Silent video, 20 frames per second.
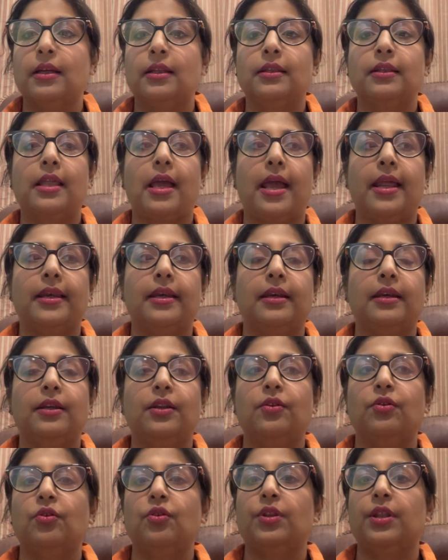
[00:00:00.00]

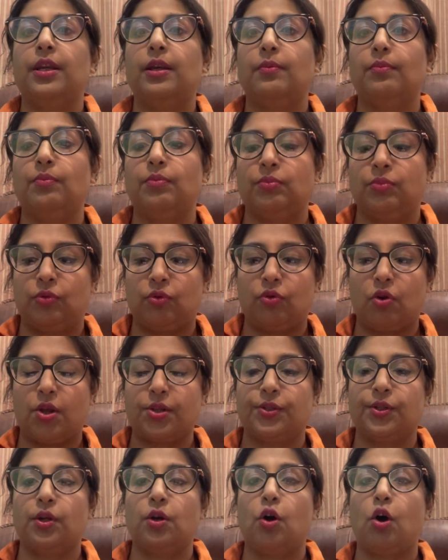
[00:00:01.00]
then
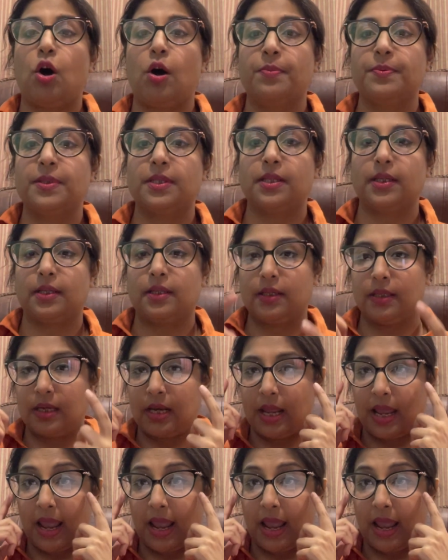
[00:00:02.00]
crossing an obstacle,